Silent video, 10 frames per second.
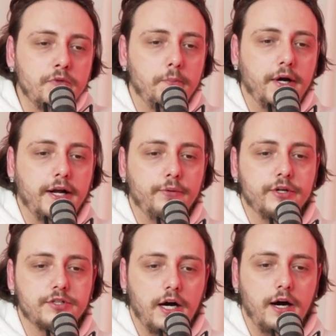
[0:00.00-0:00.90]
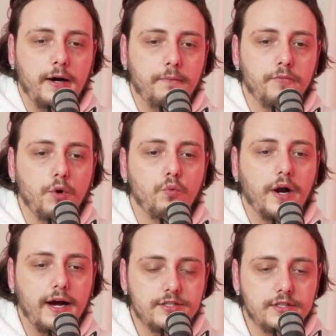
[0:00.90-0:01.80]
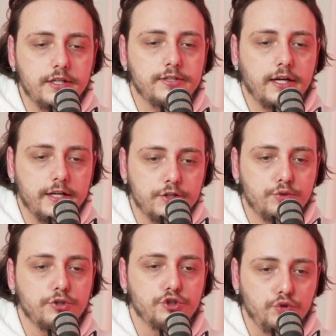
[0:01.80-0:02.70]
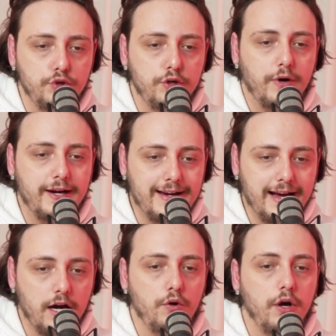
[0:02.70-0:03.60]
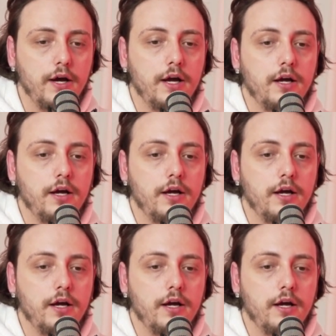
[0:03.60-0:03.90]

But anyways, what I see is that Israel's duty right now